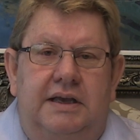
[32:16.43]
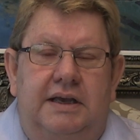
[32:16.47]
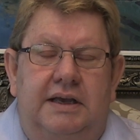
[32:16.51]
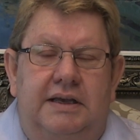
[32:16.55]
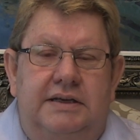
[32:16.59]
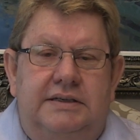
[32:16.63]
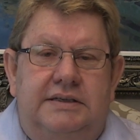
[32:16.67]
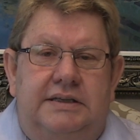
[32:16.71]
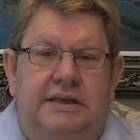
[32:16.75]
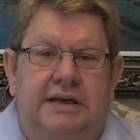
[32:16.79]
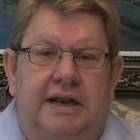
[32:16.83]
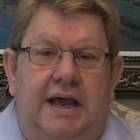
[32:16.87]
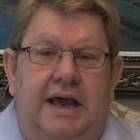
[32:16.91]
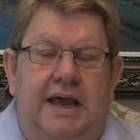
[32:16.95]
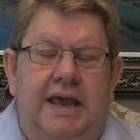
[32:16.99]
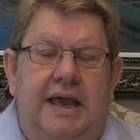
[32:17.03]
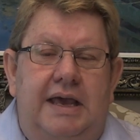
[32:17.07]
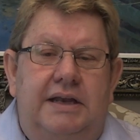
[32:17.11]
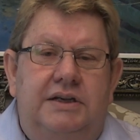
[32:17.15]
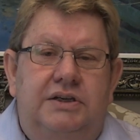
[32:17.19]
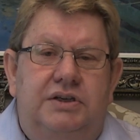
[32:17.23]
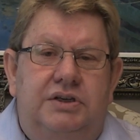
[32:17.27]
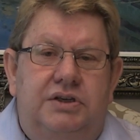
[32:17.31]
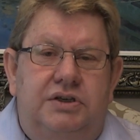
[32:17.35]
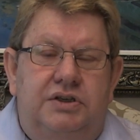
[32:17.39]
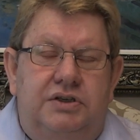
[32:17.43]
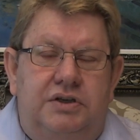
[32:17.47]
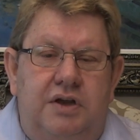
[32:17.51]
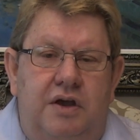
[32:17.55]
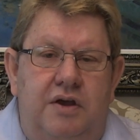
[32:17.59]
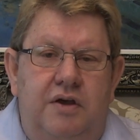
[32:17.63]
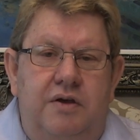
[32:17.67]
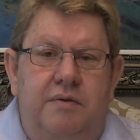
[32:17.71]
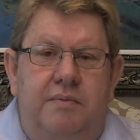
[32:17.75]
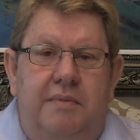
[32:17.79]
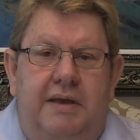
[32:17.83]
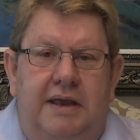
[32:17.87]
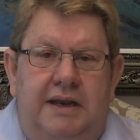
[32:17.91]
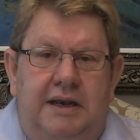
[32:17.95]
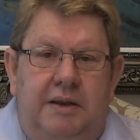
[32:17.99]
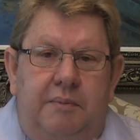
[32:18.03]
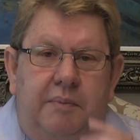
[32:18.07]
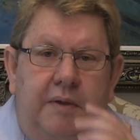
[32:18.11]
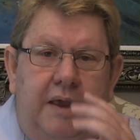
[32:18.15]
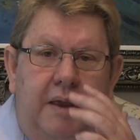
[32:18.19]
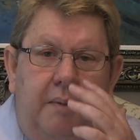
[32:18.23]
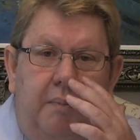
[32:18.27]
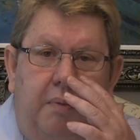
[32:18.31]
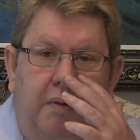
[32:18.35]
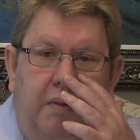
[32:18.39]
is that I had so many
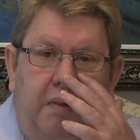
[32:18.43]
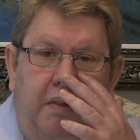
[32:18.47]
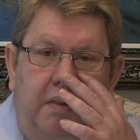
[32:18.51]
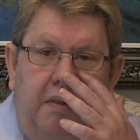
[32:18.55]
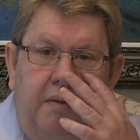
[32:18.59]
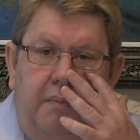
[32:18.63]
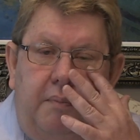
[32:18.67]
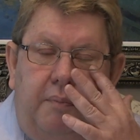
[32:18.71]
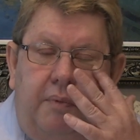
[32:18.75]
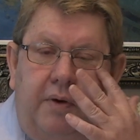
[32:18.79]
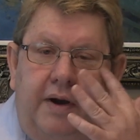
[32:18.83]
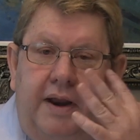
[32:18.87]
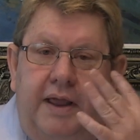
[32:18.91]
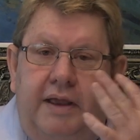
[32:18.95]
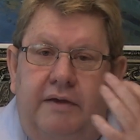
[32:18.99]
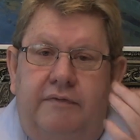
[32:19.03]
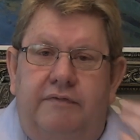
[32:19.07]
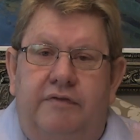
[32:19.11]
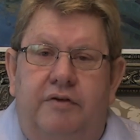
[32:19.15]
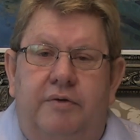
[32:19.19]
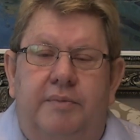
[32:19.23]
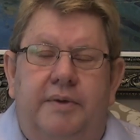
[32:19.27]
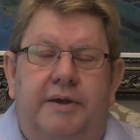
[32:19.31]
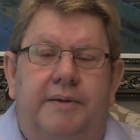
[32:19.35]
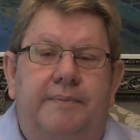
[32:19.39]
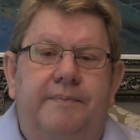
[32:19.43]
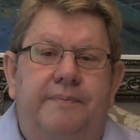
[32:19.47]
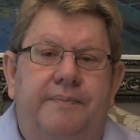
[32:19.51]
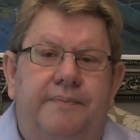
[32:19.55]
people praying for me.